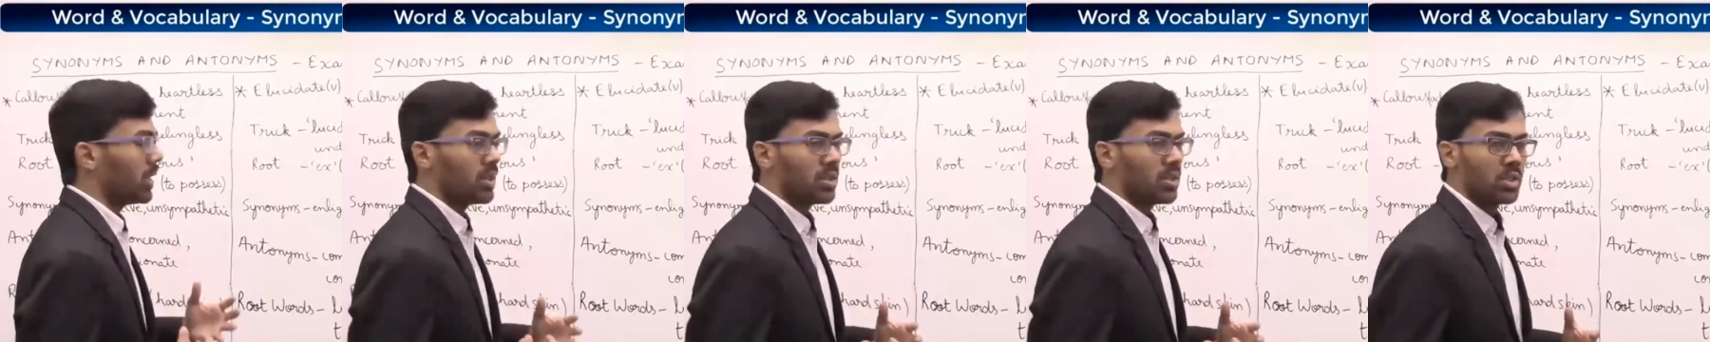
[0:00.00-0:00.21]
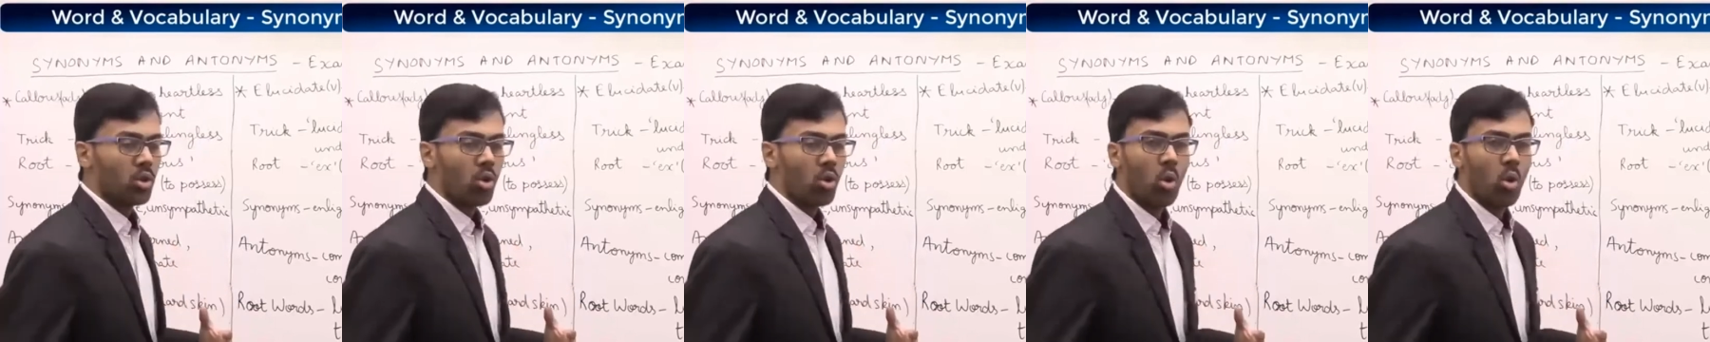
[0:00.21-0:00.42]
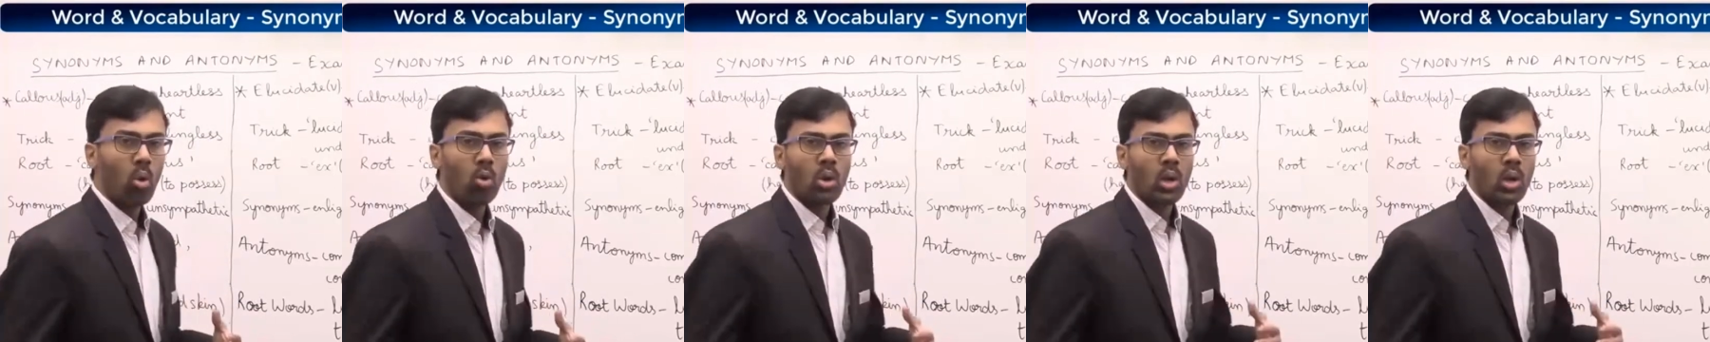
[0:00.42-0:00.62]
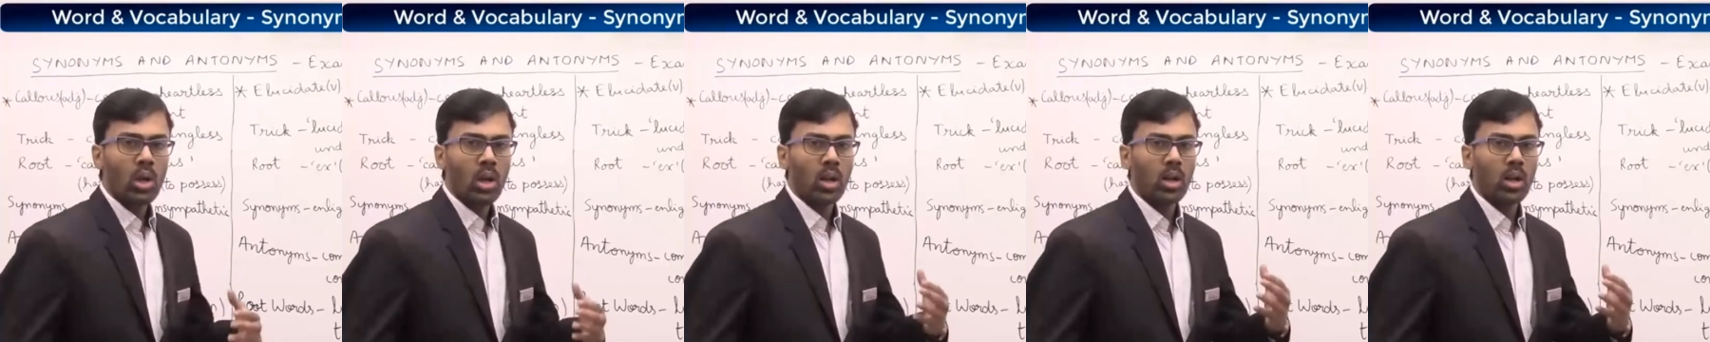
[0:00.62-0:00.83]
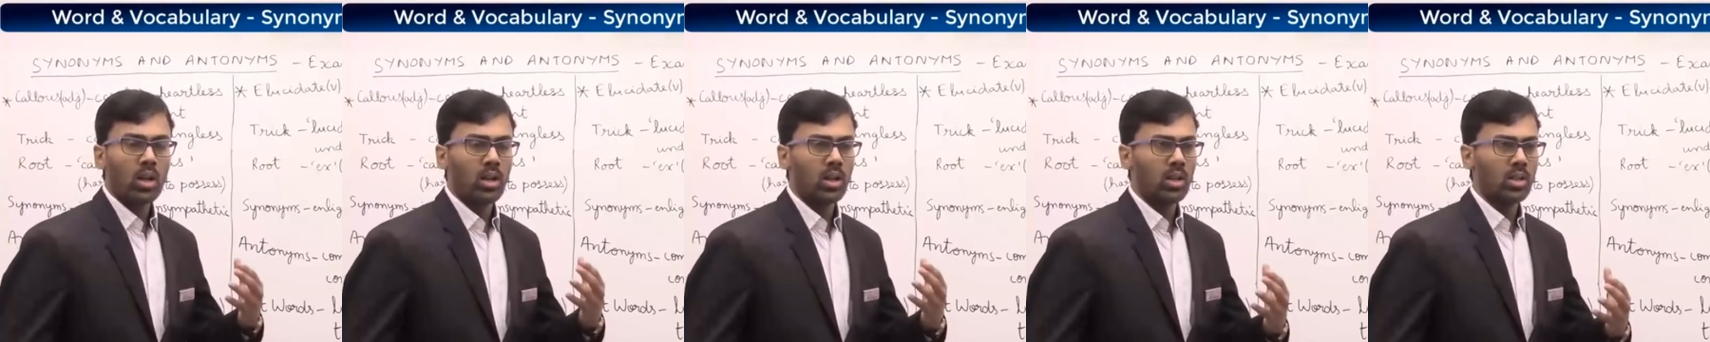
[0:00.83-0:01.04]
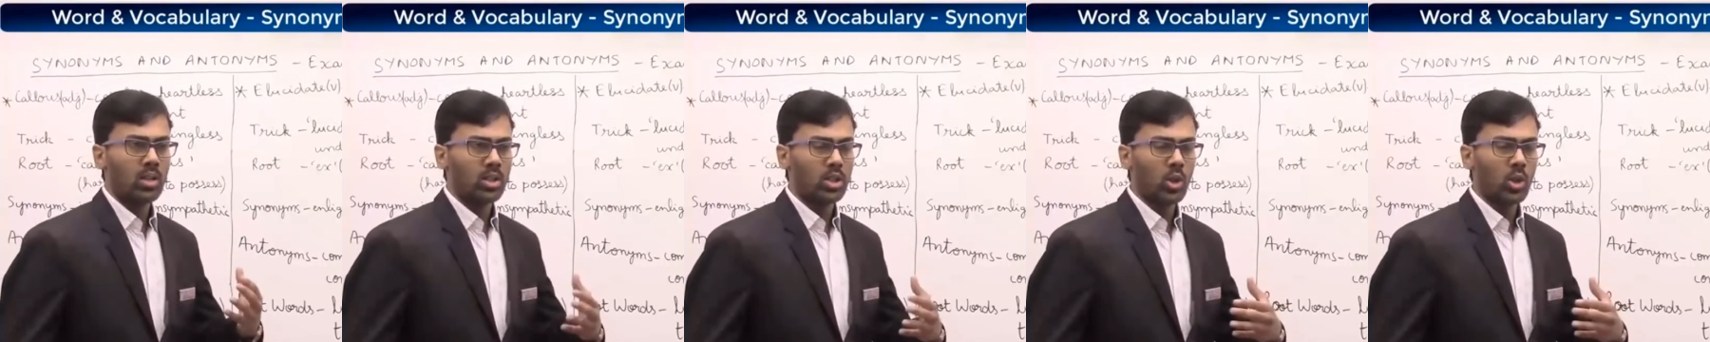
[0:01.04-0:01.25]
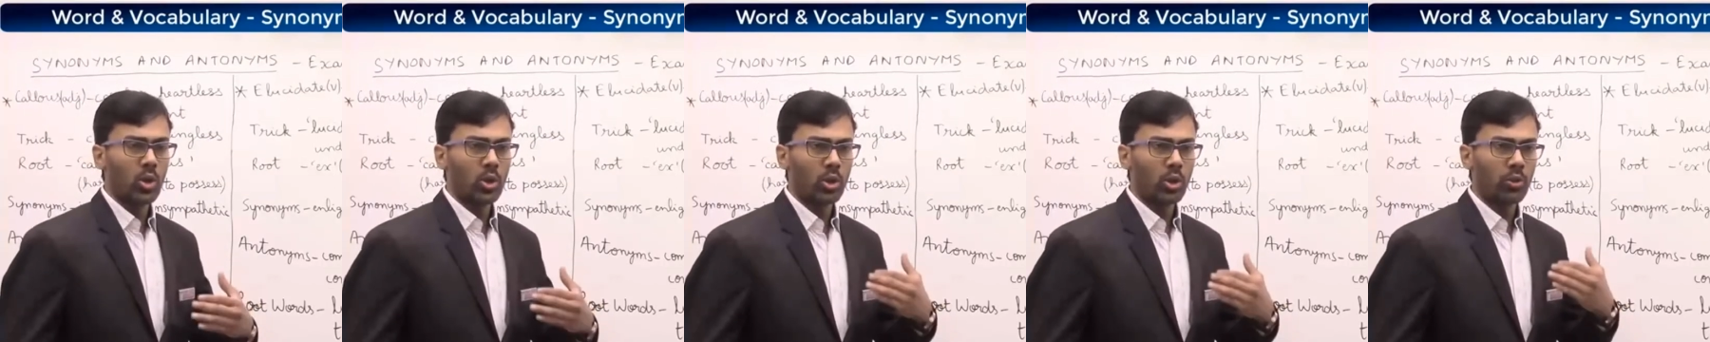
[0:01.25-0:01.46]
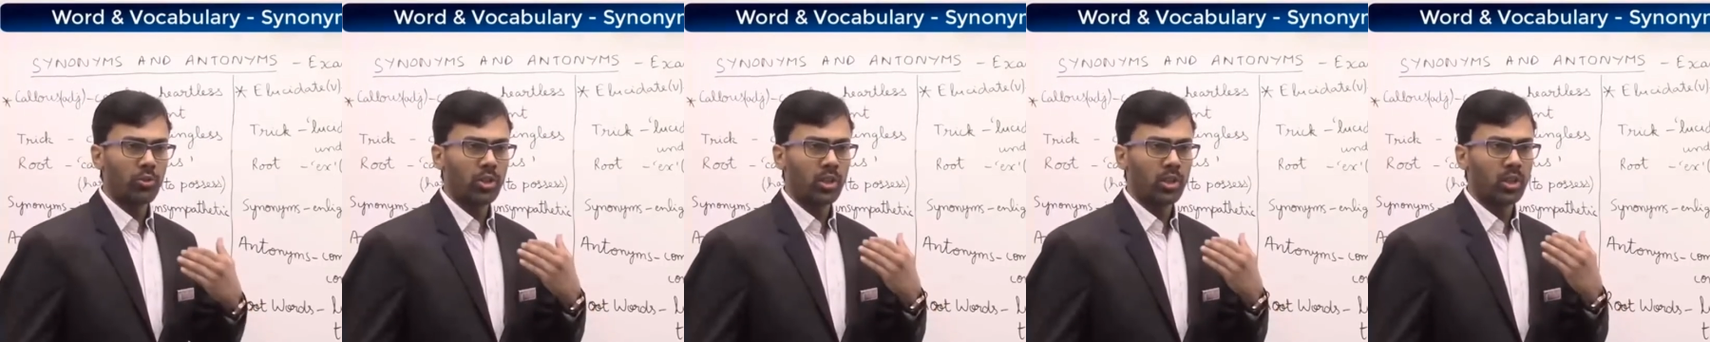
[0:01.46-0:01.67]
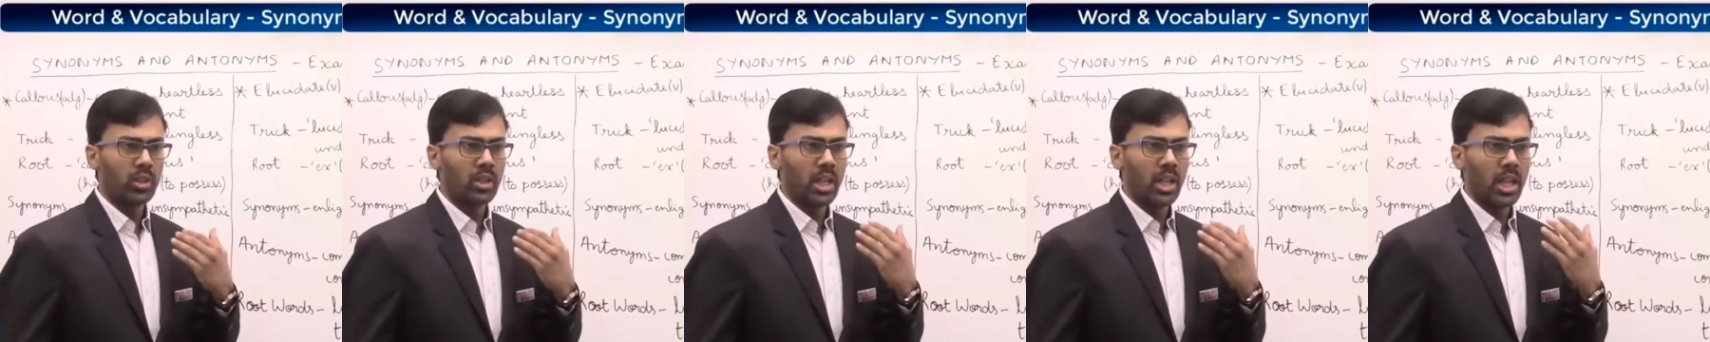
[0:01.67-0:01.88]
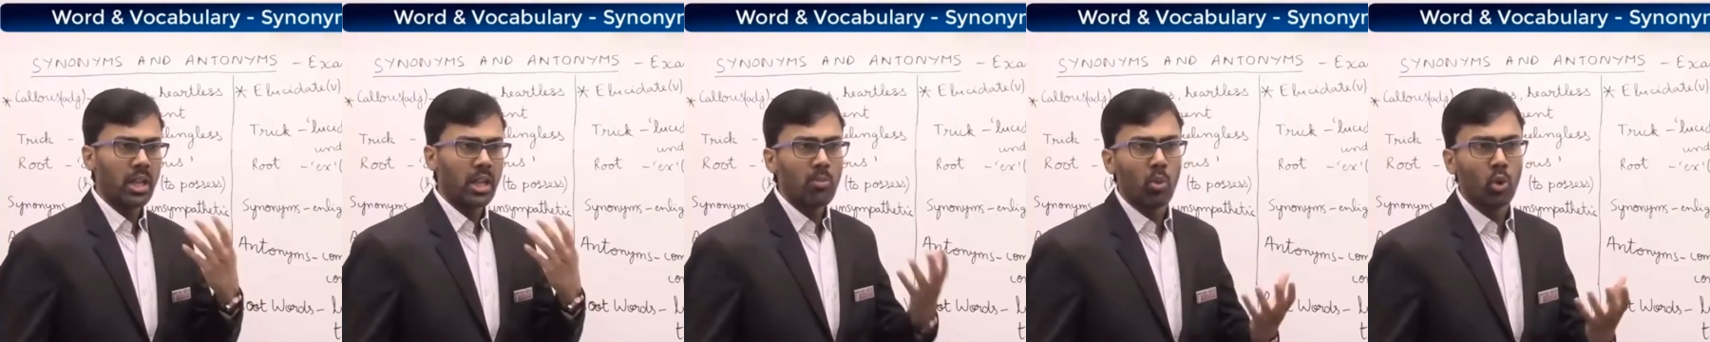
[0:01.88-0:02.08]
no sort of an
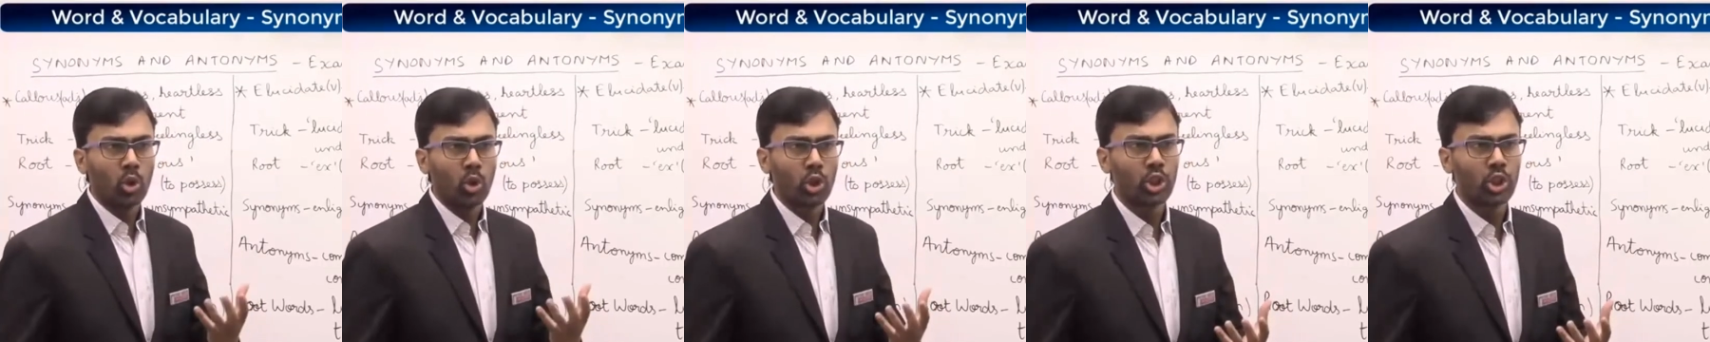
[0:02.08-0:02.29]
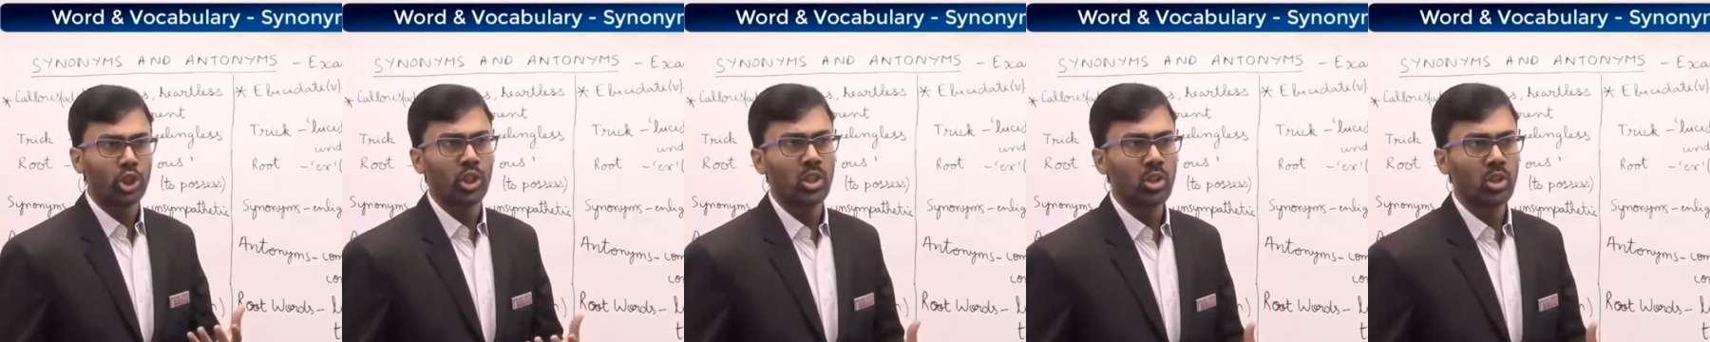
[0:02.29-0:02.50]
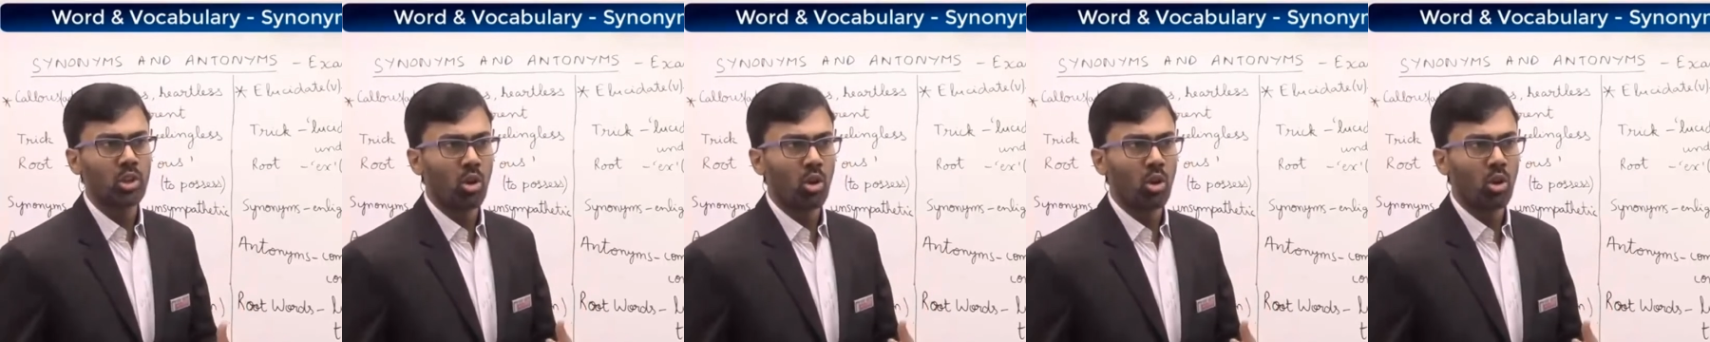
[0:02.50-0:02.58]
emotion